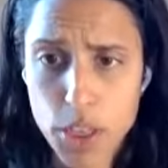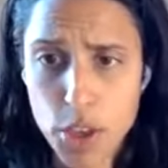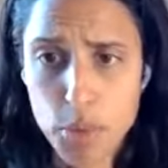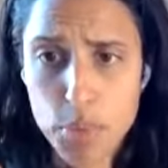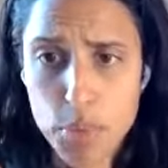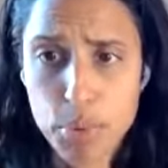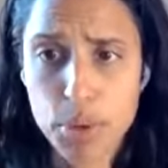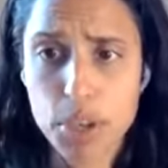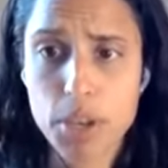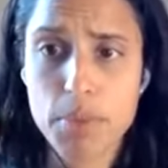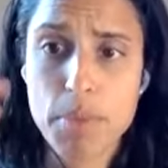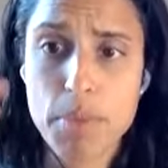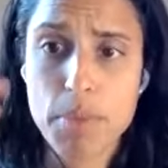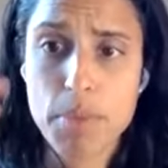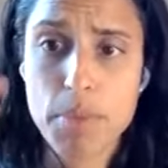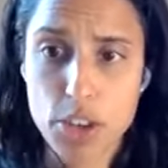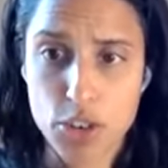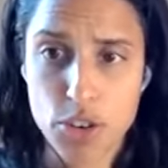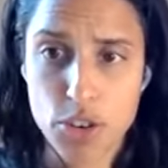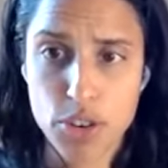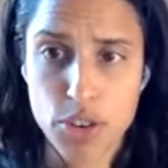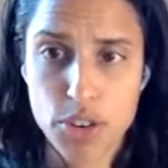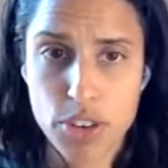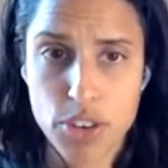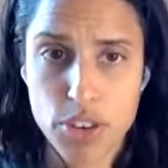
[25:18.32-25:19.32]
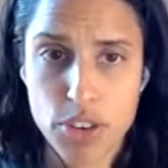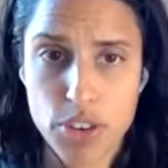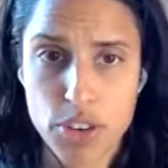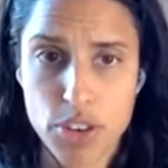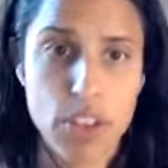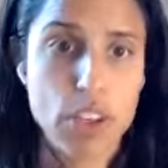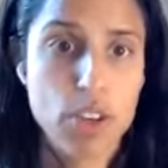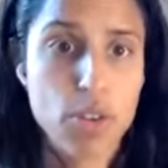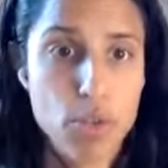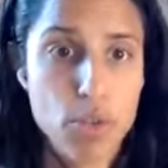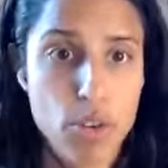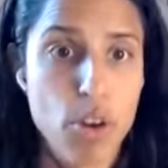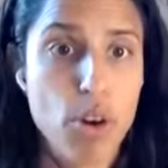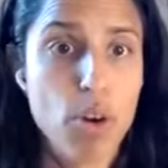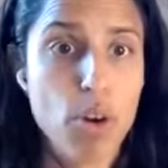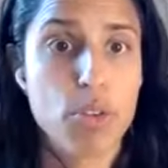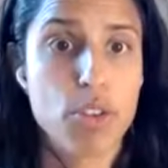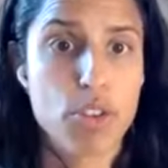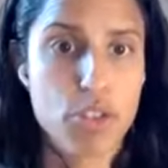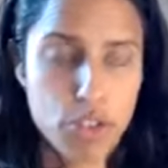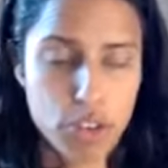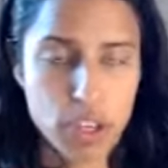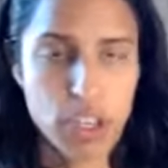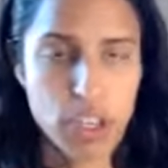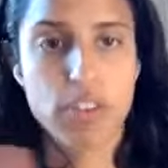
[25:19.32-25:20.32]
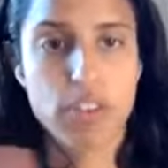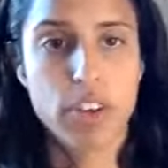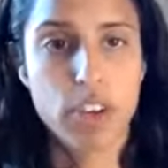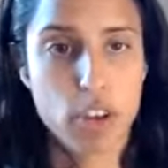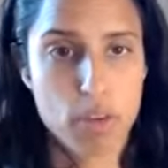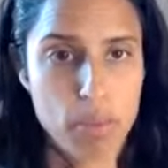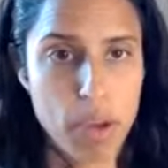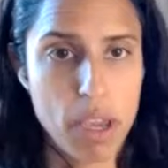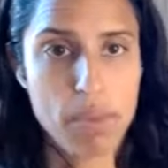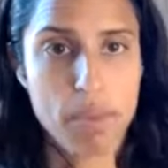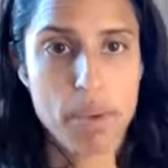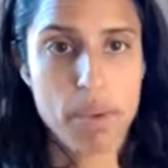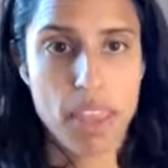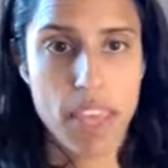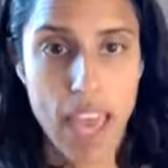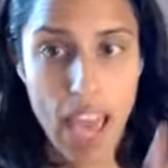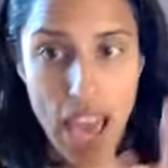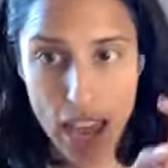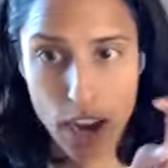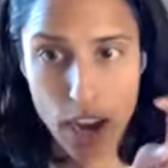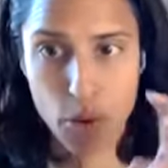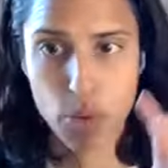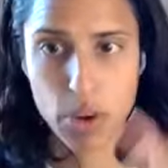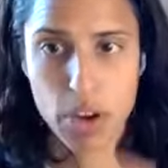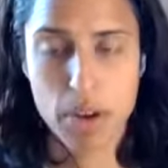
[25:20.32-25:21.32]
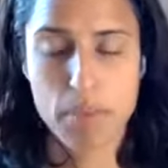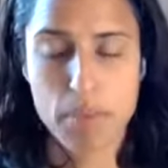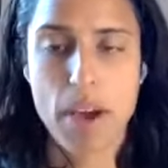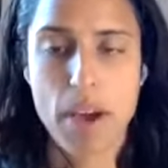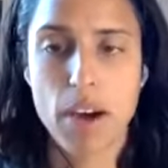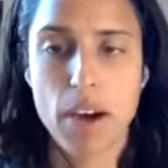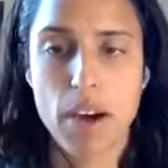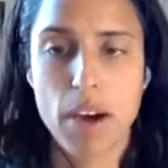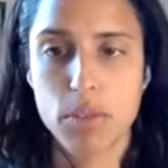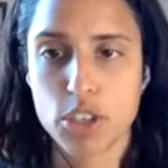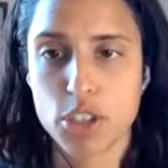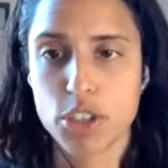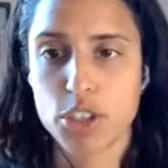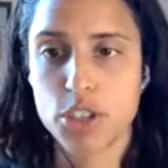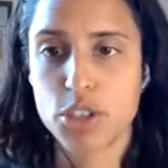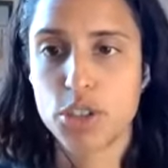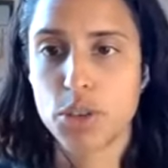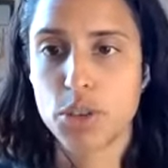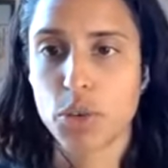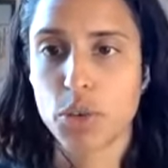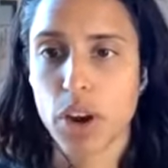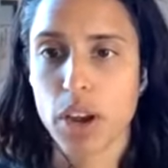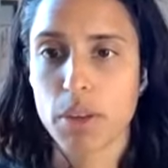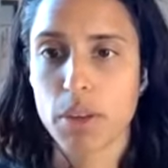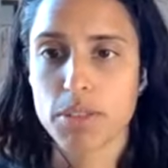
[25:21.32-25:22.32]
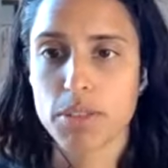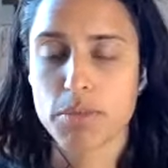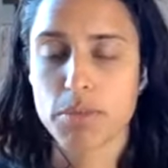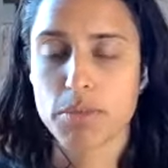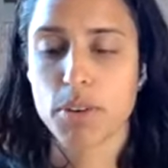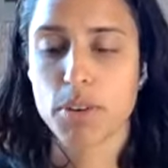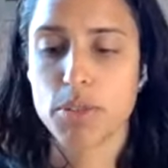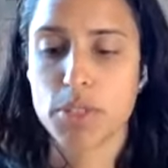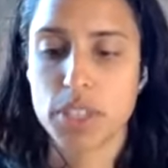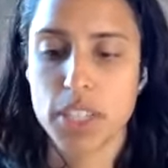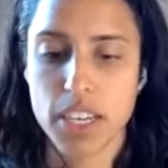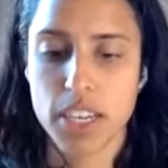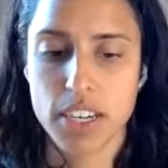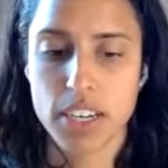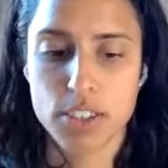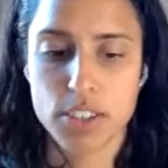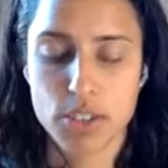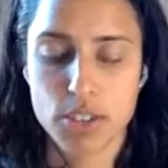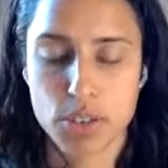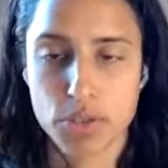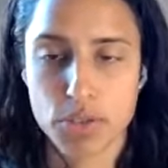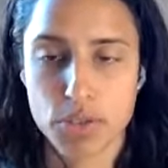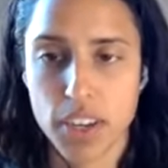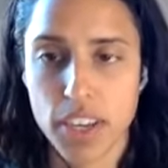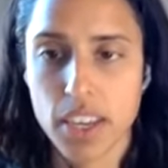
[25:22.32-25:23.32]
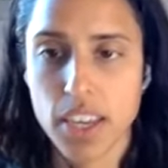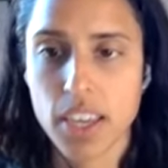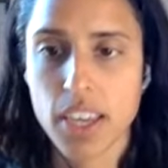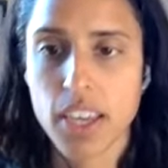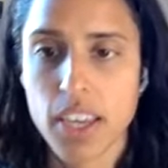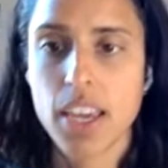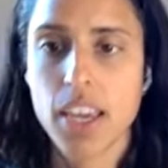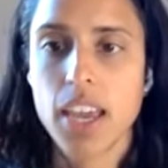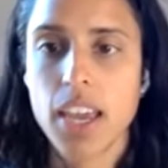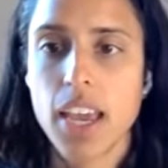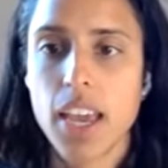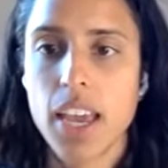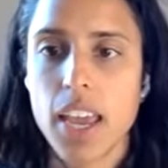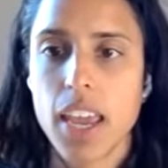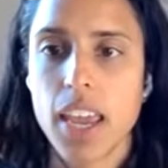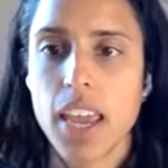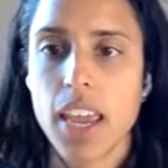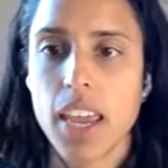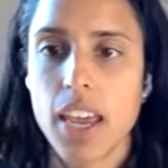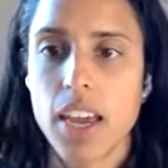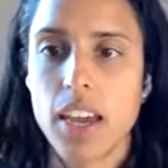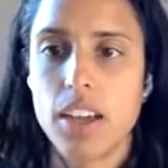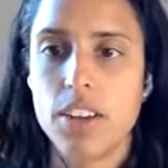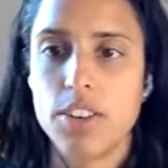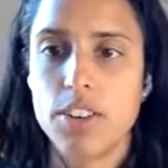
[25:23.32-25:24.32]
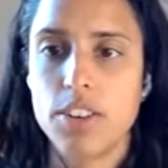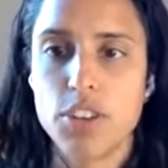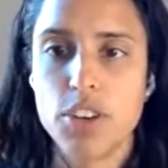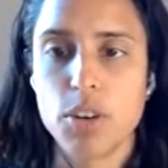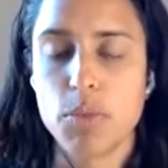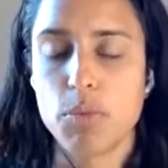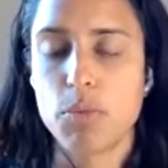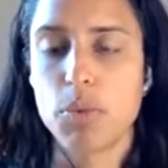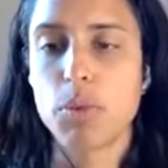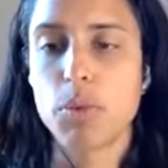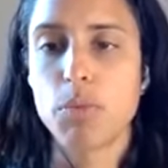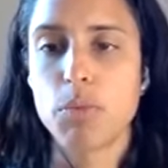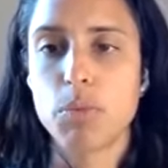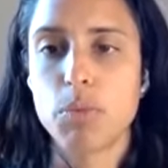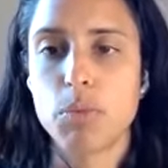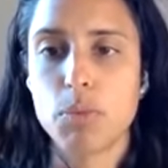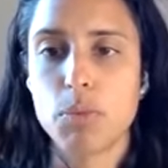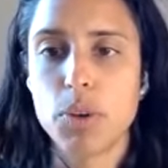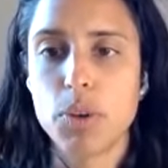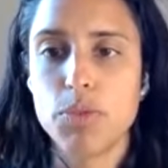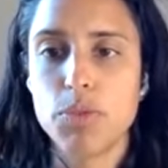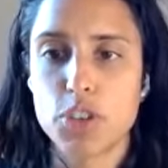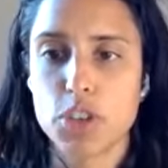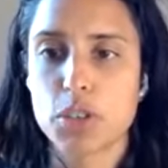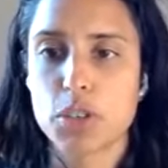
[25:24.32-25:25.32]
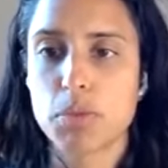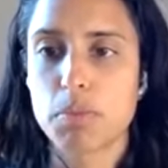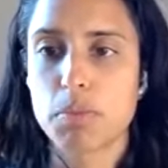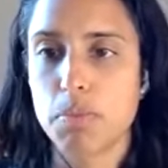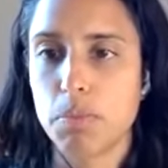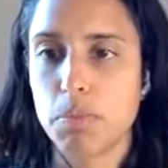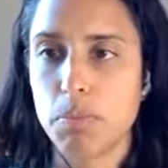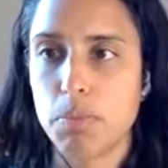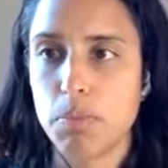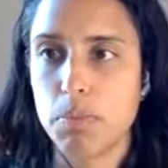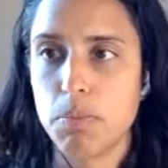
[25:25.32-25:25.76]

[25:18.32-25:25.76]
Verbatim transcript: they're pre-measured so that you know that you're giving your baby the adequate amount which is two grams of protein in a serving and you know we just